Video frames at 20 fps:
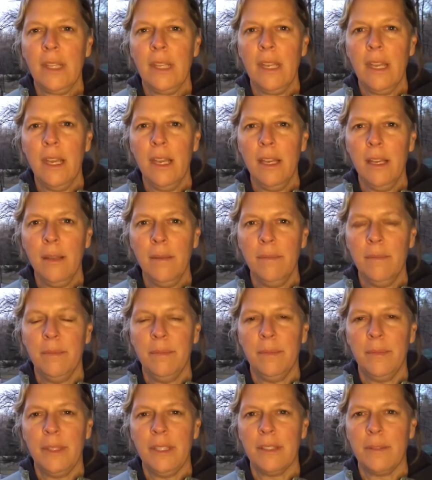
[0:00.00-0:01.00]

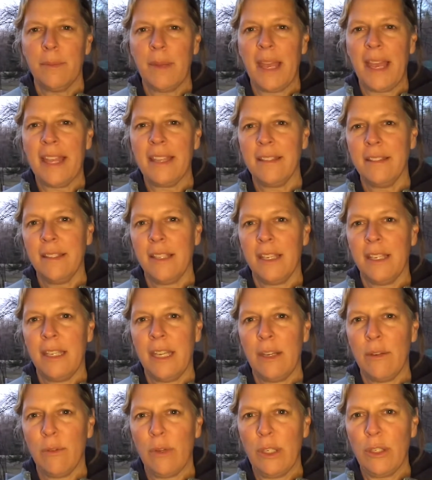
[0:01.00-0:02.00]
This past
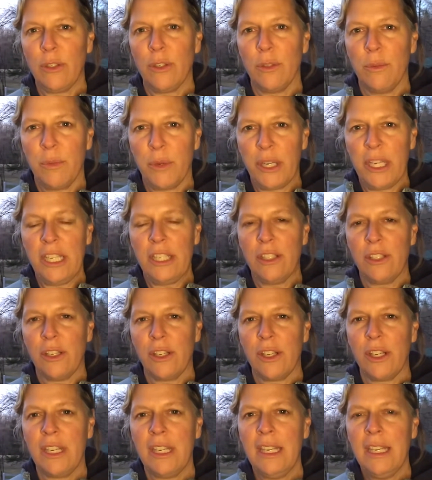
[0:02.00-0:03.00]
Sunday, Richard preached
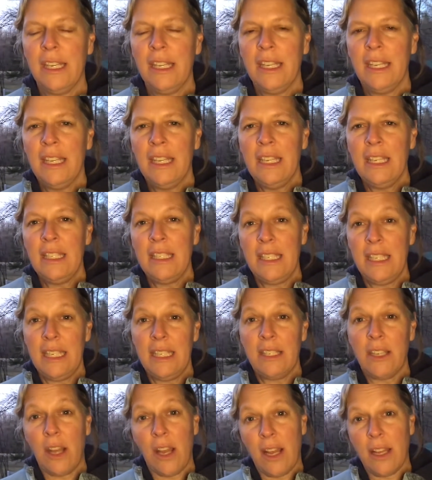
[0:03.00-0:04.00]
on
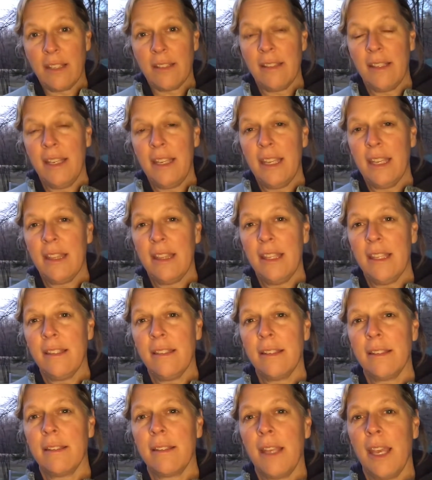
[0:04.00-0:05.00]
detoxing, and
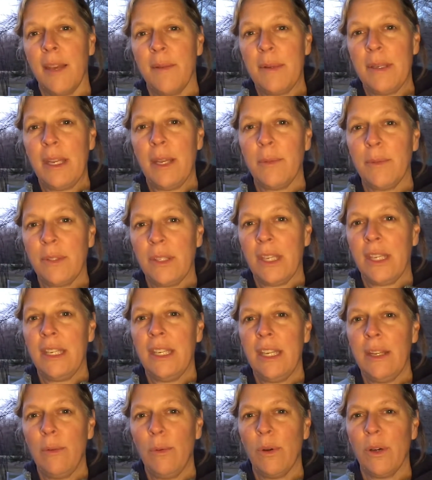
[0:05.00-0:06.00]
this coming up
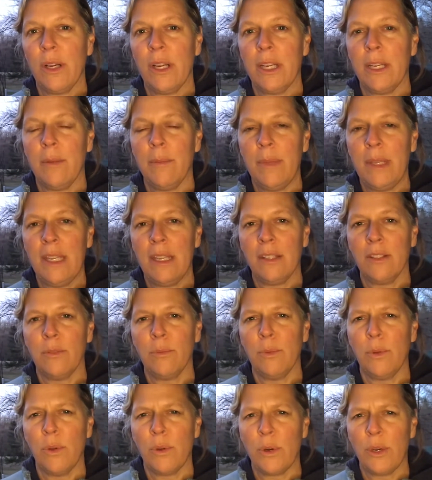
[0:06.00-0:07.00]
Sunday, we're going to be
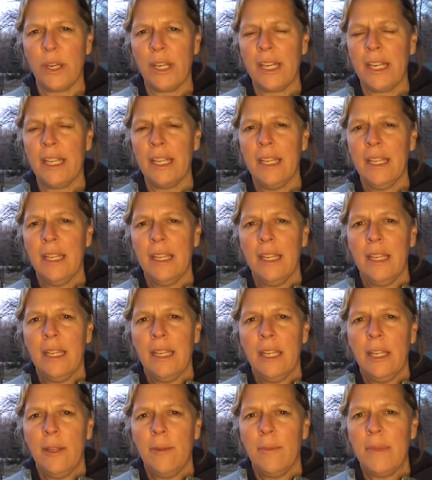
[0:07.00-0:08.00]
exploring
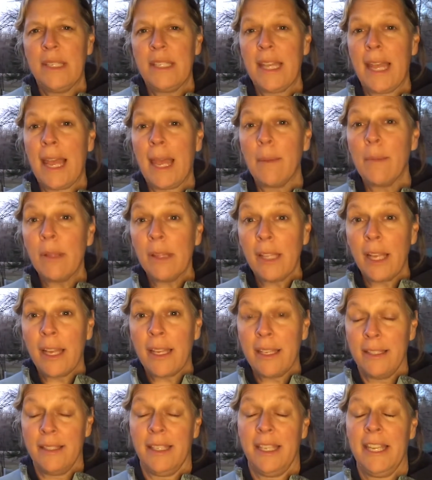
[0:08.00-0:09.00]

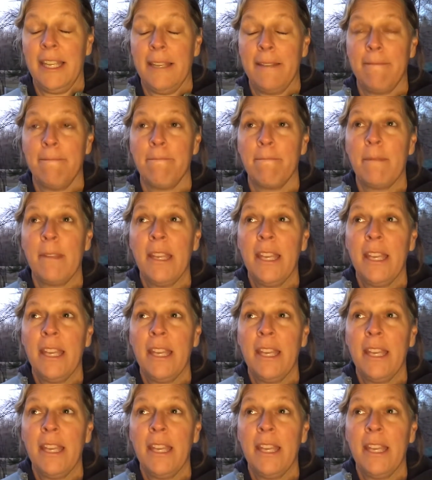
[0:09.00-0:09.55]
metabolizing.